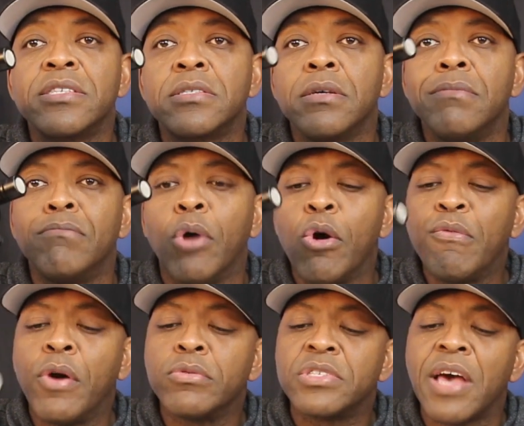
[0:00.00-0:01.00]
this
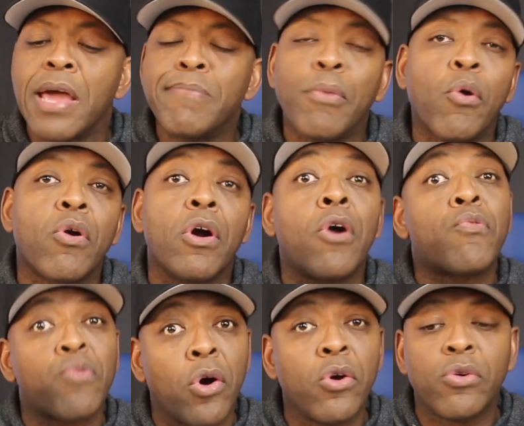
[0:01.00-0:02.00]
Movo type or a
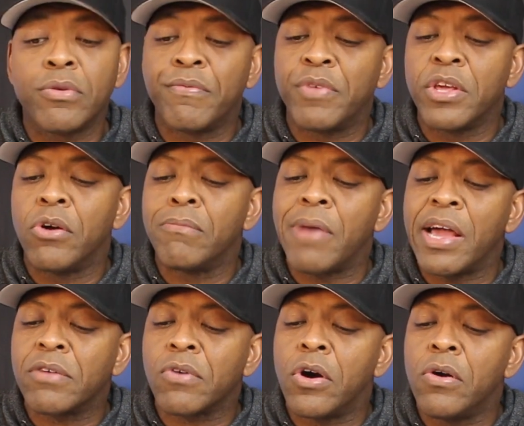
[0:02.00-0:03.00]
Rode Video
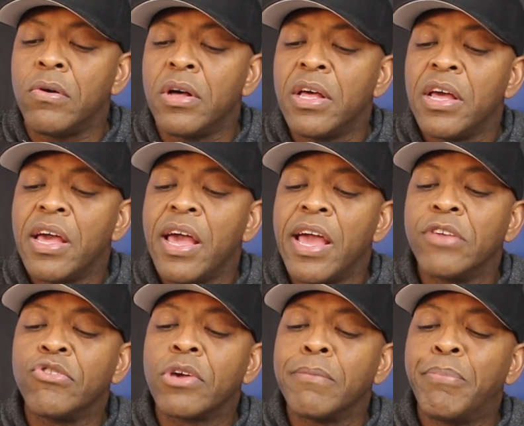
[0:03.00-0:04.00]
Micro,
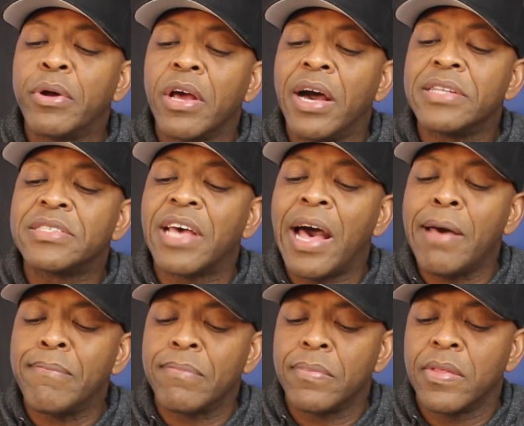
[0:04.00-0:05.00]
and you can put it on
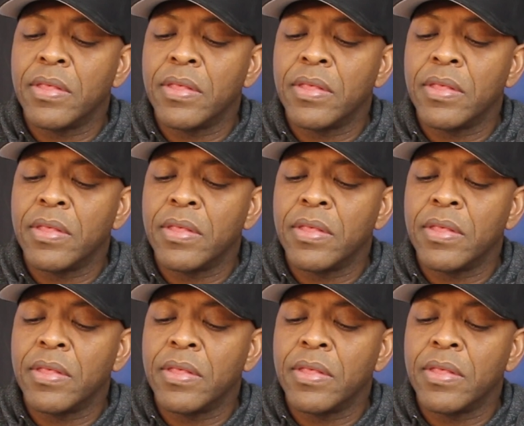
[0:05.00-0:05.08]
top